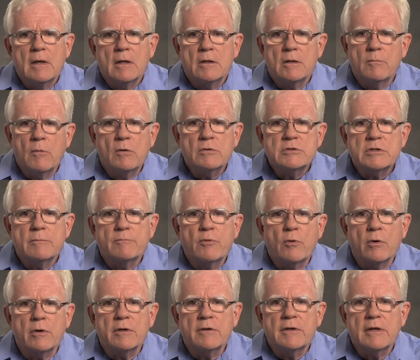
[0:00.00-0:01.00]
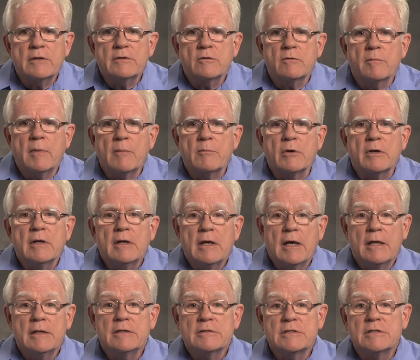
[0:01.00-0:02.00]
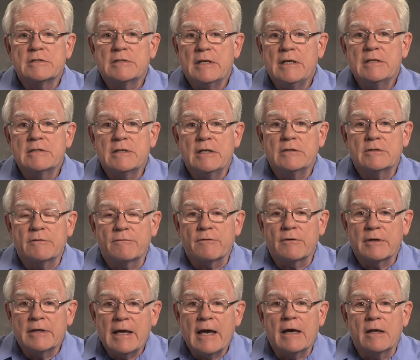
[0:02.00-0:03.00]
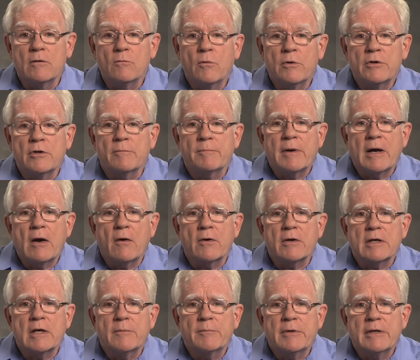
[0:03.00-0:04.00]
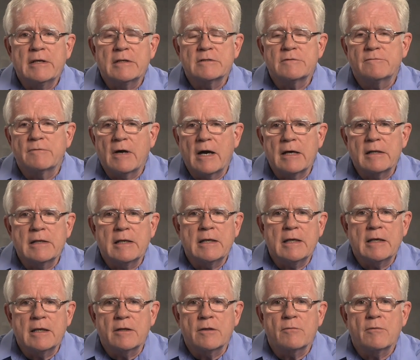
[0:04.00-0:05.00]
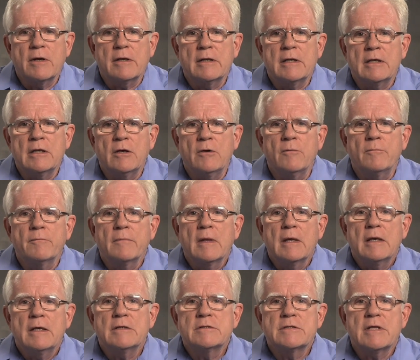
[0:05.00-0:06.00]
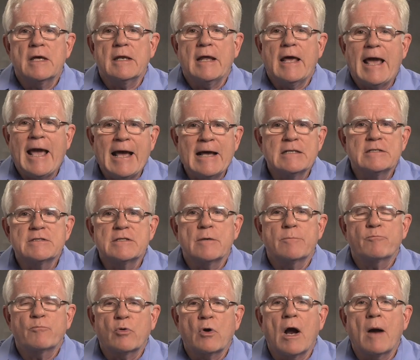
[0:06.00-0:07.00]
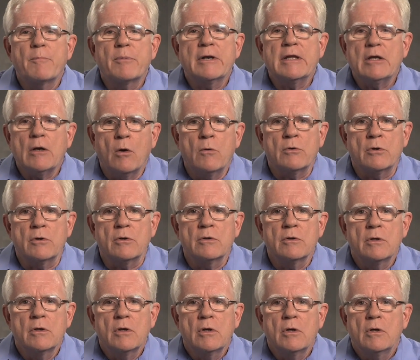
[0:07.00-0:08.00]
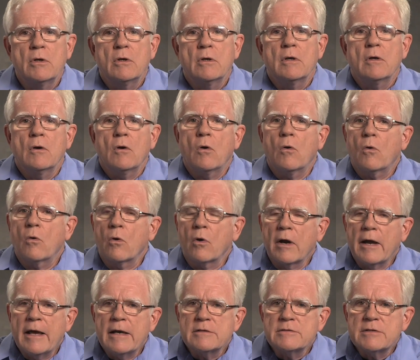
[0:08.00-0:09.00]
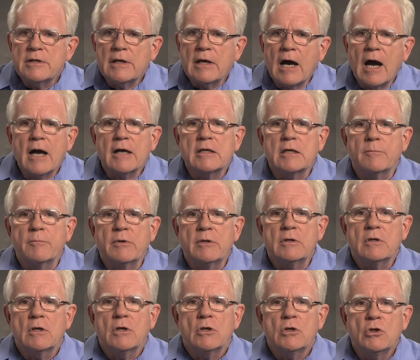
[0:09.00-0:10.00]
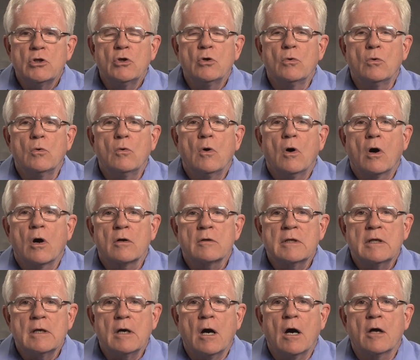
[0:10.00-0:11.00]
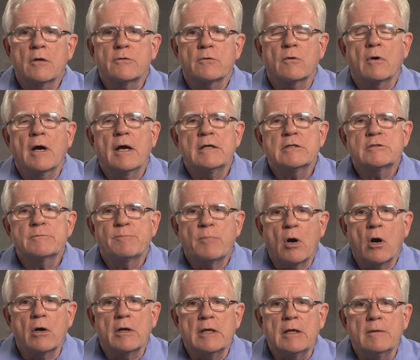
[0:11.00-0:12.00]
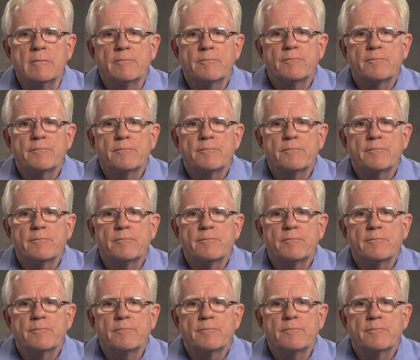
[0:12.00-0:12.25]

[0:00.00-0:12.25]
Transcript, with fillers: The most important thing to remember, and this is easy to forget when your power company is violating and threatening you, is that as the property owner or as the occupant, you are the authorized party.